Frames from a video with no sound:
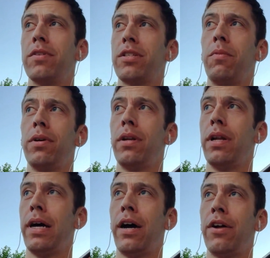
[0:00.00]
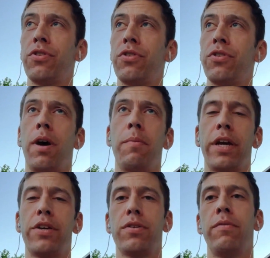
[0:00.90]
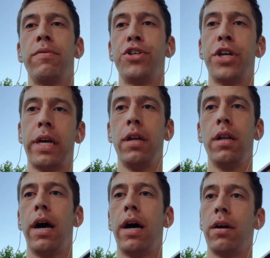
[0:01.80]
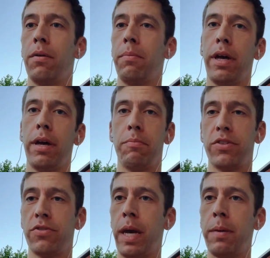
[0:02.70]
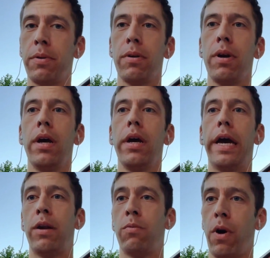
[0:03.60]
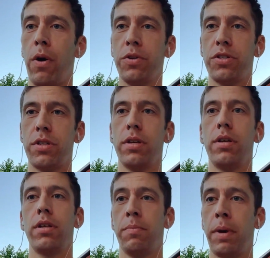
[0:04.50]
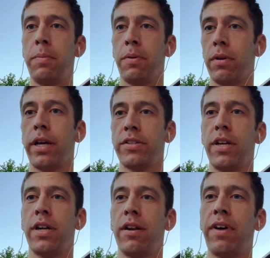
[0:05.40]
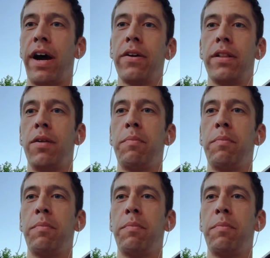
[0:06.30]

someone draw a picture of a chicken on a piece of paper and roast the paper, like set it on fire, and then